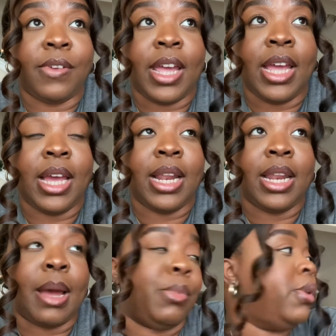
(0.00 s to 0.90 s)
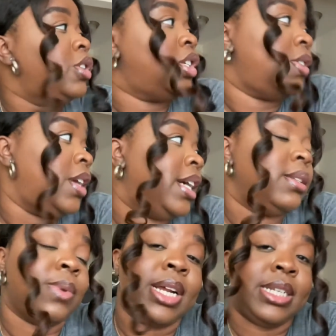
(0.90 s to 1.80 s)
And I'm going to show you guys
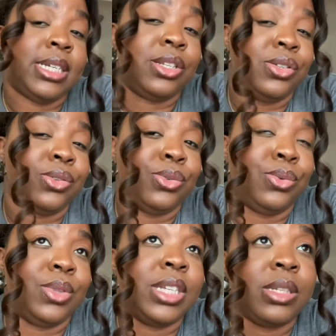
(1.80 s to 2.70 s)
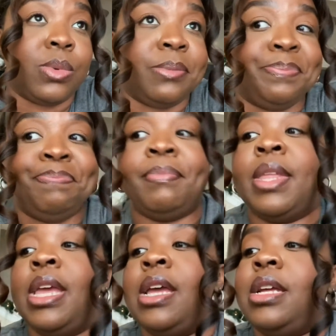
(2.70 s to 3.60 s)
what I did to this one
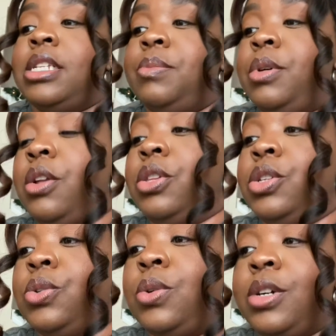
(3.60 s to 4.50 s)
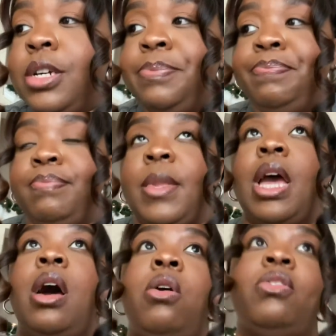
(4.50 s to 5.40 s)
to put on the door.
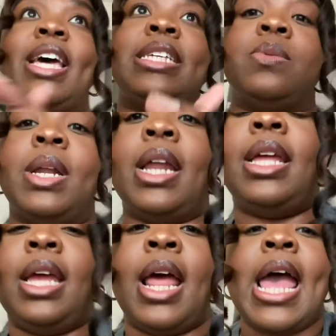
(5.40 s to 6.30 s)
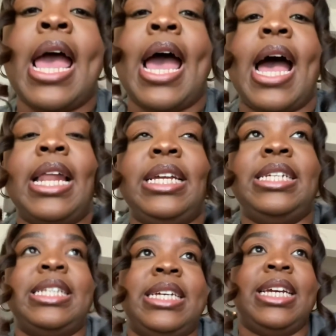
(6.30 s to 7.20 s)
Oh, that's what I need. I
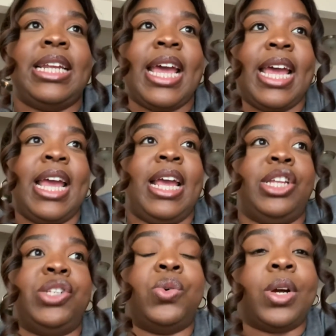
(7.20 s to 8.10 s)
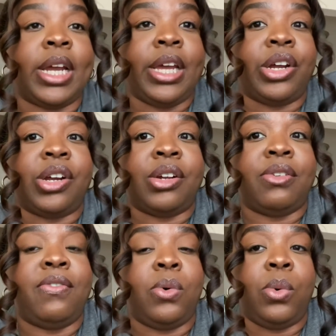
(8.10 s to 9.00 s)
need to get a door hanger
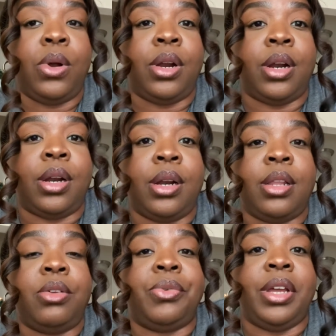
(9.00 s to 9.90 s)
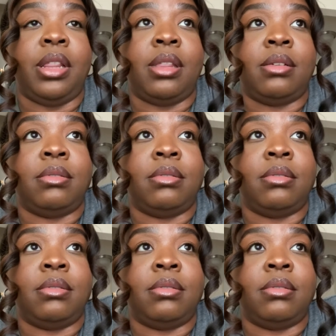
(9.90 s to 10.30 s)
for the wreath.